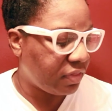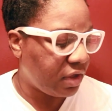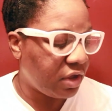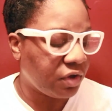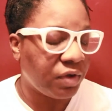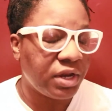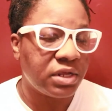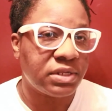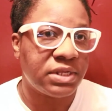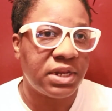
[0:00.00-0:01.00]

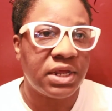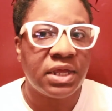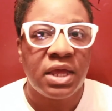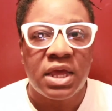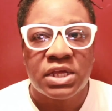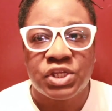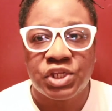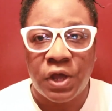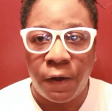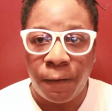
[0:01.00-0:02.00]
ingredients in it.
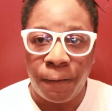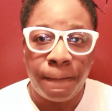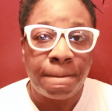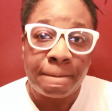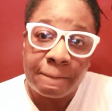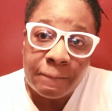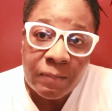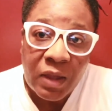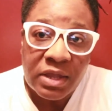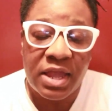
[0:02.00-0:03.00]
So
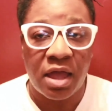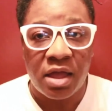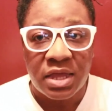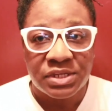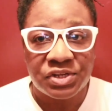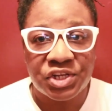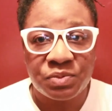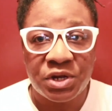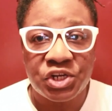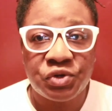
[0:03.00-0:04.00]
yeah, so just
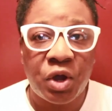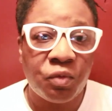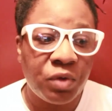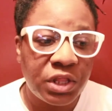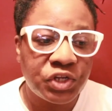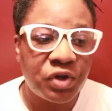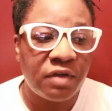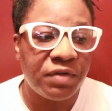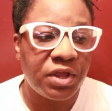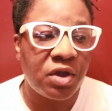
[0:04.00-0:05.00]
want to do a really
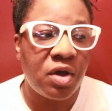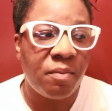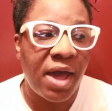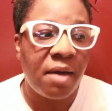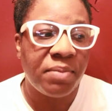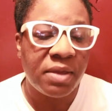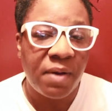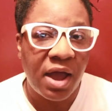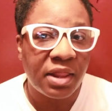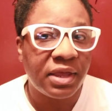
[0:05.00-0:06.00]
short video about bee
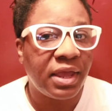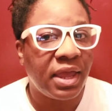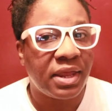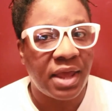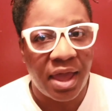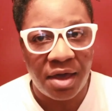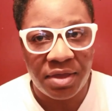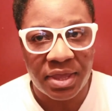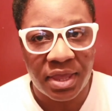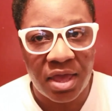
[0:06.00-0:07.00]
pollen and how
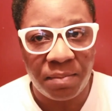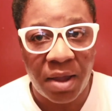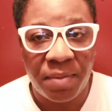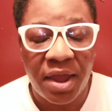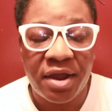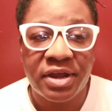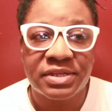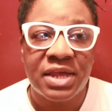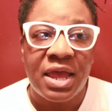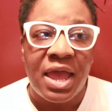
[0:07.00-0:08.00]
it can help our
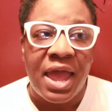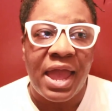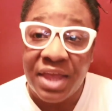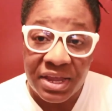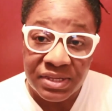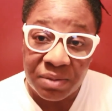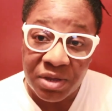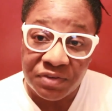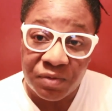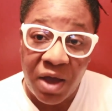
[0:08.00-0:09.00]
parrots. Thank you so
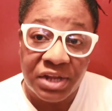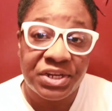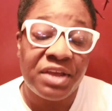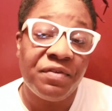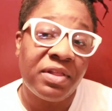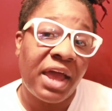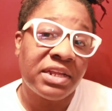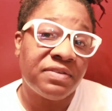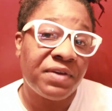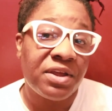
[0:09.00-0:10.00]
much for watching. If you like
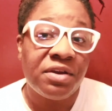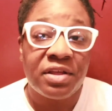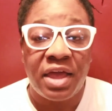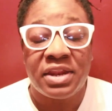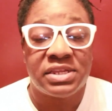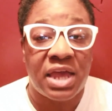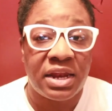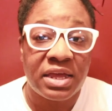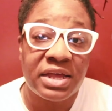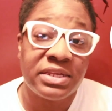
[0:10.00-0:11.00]
this video, you like this
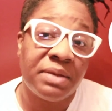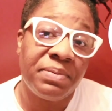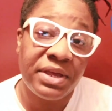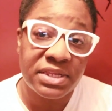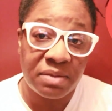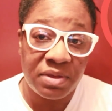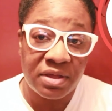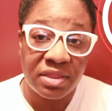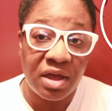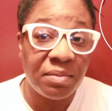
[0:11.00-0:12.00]
kind of content, please give me
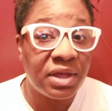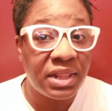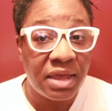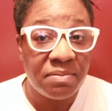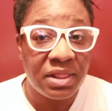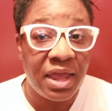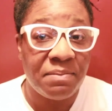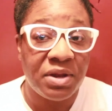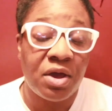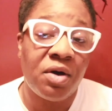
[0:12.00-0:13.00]
a thumb up, let
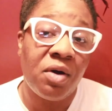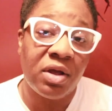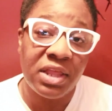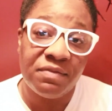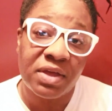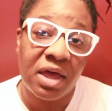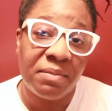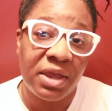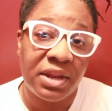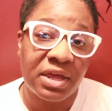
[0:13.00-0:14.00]
me know, or leave a
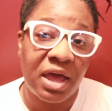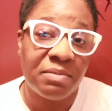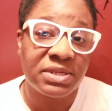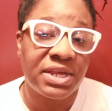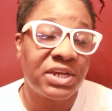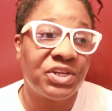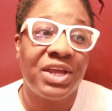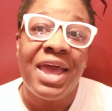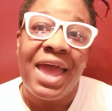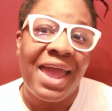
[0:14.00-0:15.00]
comment in the comment
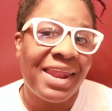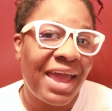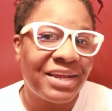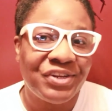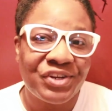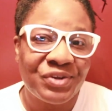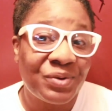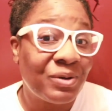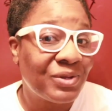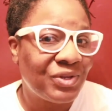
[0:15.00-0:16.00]
section. And as
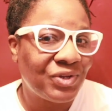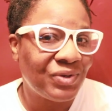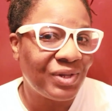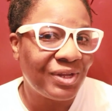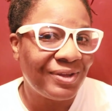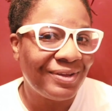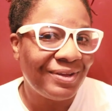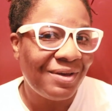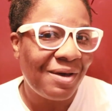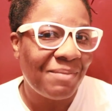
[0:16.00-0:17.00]
usual,
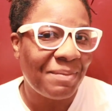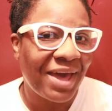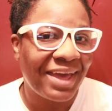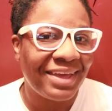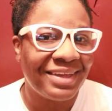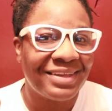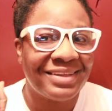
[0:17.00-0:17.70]
toodaloo, bye bye.